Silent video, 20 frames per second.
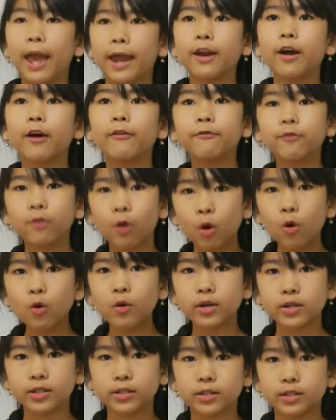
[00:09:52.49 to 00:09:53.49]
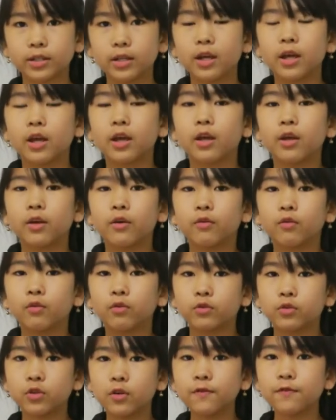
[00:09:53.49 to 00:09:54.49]
And of course,
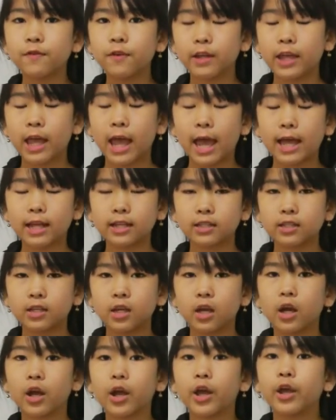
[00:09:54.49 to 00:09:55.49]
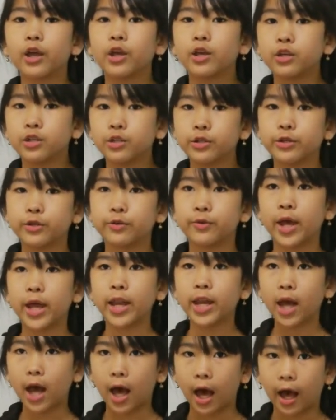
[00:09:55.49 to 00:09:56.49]
don't forget you
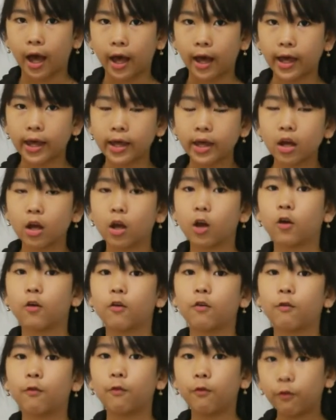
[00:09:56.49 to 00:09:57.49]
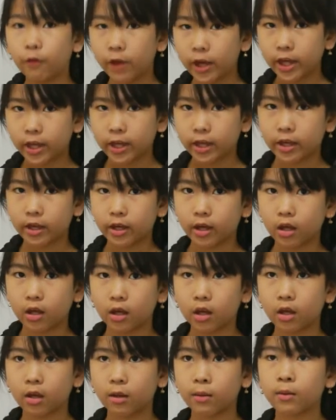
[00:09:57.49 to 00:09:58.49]
and I, we,
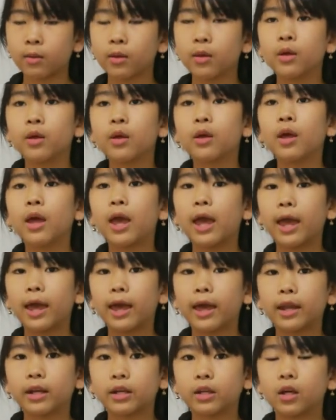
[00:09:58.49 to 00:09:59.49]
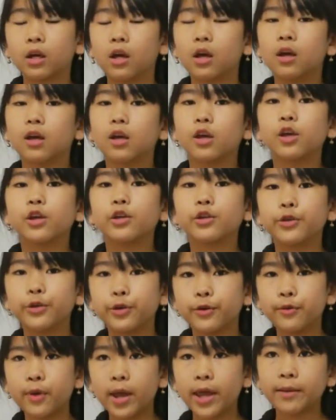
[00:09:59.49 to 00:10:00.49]
and
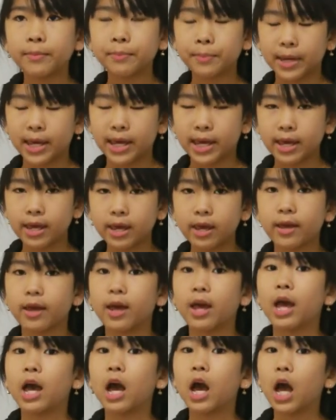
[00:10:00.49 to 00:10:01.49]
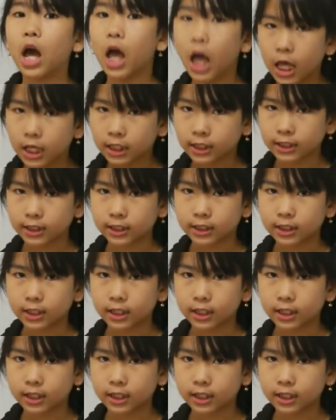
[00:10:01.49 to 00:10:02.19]
you and me, us.